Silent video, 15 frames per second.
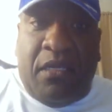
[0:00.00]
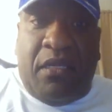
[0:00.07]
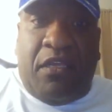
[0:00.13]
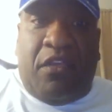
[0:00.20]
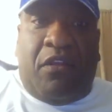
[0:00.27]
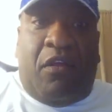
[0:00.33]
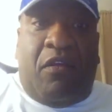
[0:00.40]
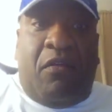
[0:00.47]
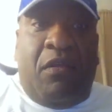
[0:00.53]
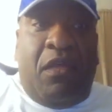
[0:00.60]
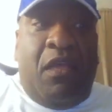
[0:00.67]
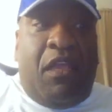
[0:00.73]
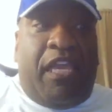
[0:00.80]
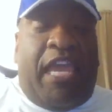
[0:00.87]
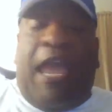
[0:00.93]
You know,
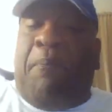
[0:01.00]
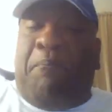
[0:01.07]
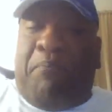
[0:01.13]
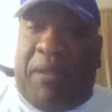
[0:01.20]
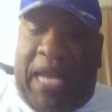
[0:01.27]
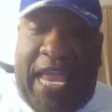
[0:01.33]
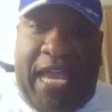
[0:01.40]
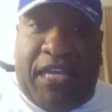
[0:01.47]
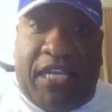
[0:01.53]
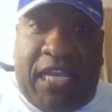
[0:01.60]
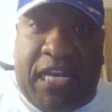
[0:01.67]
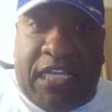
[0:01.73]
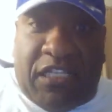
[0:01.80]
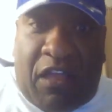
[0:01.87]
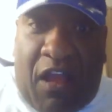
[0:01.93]
Camp
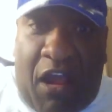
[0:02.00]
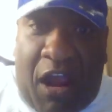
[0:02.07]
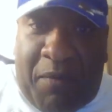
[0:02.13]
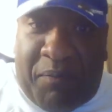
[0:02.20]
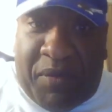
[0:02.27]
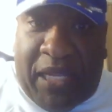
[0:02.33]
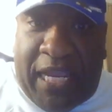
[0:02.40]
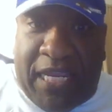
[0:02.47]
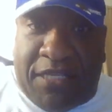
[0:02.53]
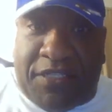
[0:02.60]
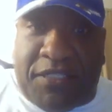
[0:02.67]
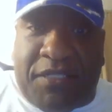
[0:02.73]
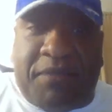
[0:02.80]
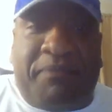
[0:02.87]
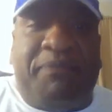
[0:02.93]
Blanding is a hot
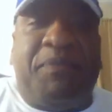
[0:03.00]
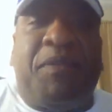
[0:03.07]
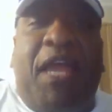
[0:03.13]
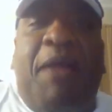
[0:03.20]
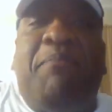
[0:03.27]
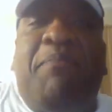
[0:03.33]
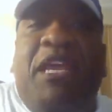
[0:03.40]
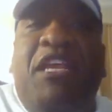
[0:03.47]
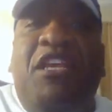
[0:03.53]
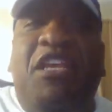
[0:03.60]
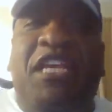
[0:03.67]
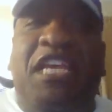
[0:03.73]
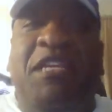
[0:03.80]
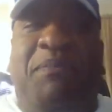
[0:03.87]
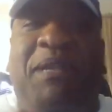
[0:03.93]
place. I've been in
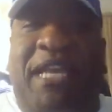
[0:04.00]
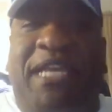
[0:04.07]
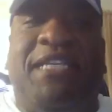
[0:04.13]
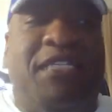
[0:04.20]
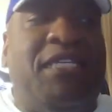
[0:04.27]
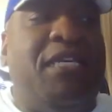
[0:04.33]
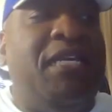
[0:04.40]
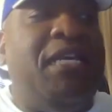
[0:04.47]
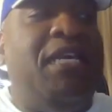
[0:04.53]
these places.